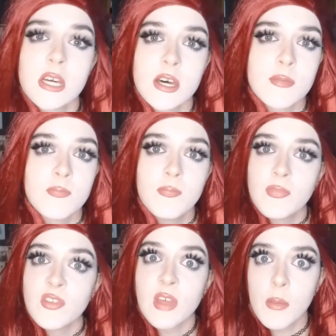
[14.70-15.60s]

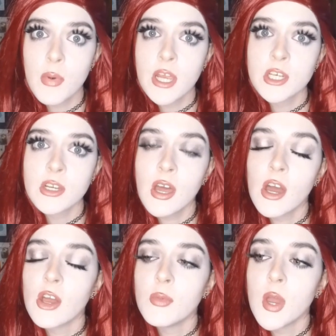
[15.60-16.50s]
winter
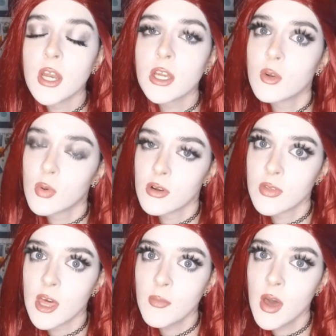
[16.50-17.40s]
celebration, I hope you had
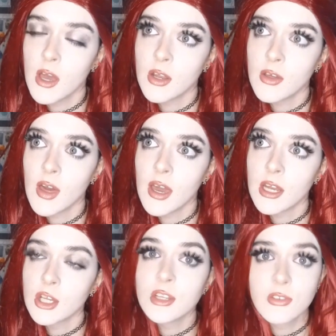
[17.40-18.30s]
a good one of them. I
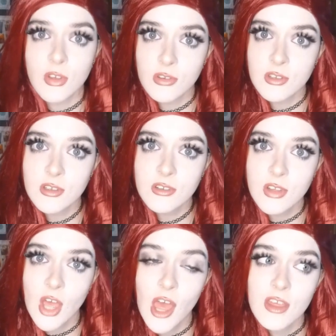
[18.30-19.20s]
know that I had a good
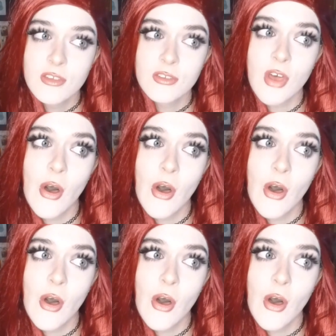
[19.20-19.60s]
solstice.